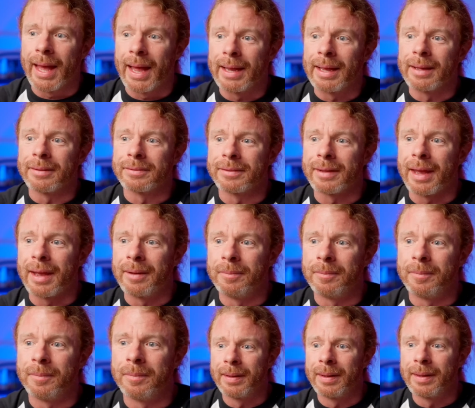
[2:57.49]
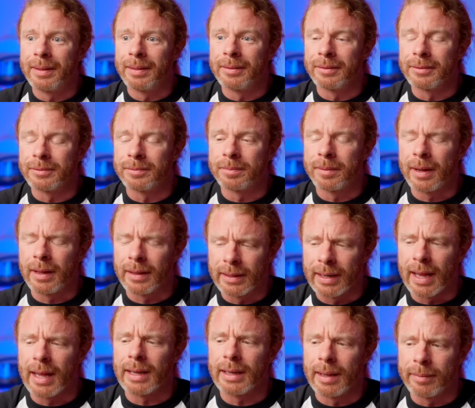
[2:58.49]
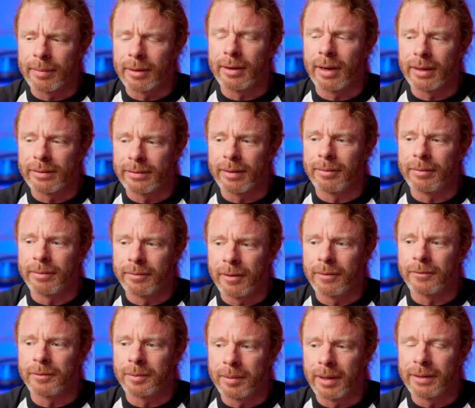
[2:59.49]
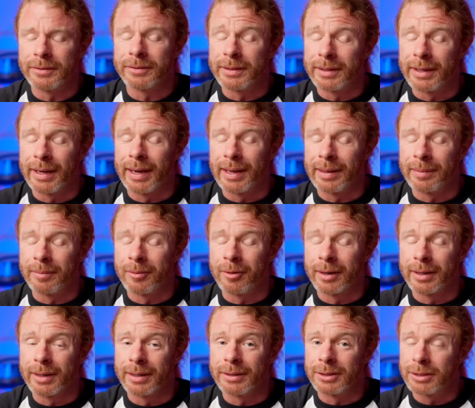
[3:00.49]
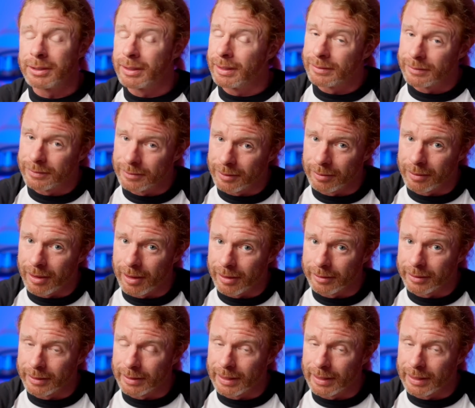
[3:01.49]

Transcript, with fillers: I guess I there's probably not Democrats I would vote for president anymore because she is no longer a